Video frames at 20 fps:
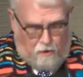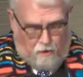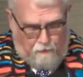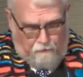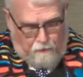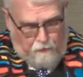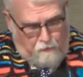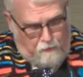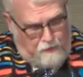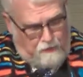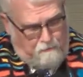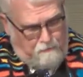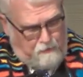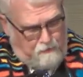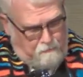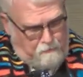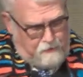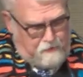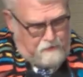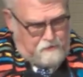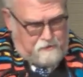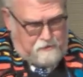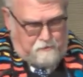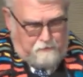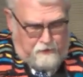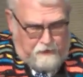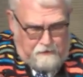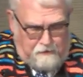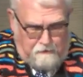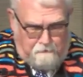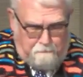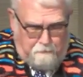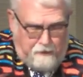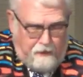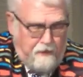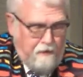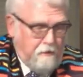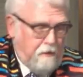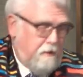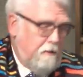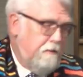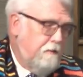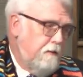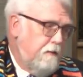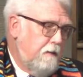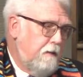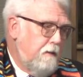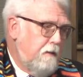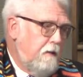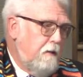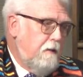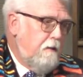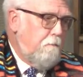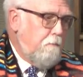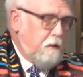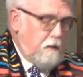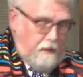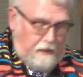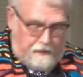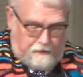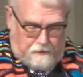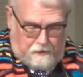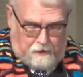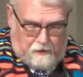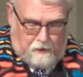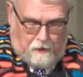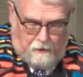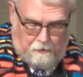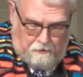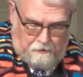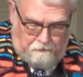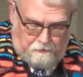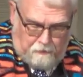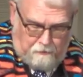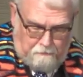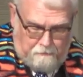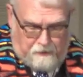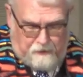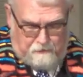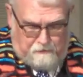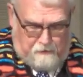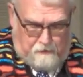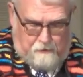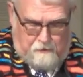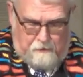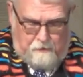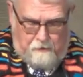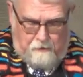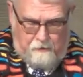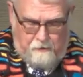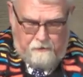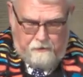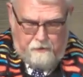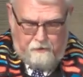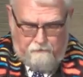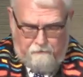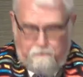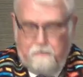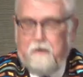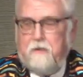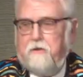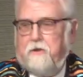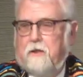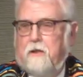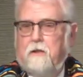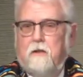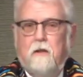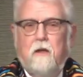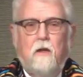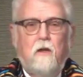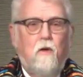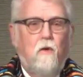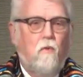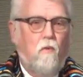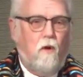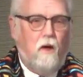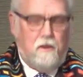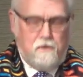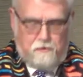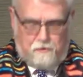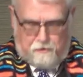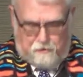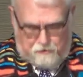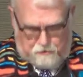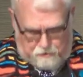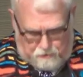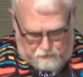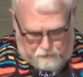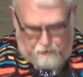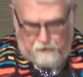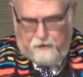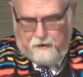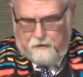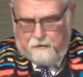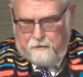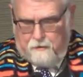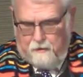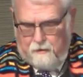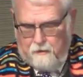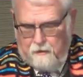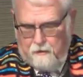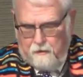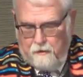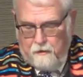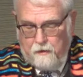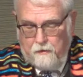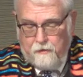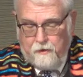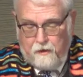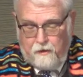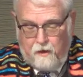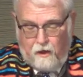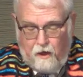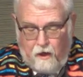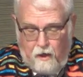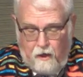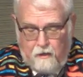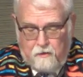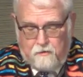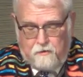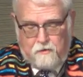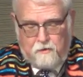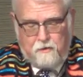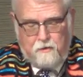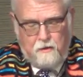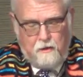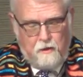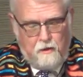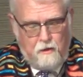overwhelm them with his strength and power. But like the carnival mirror, their vision was distorted. Their hearts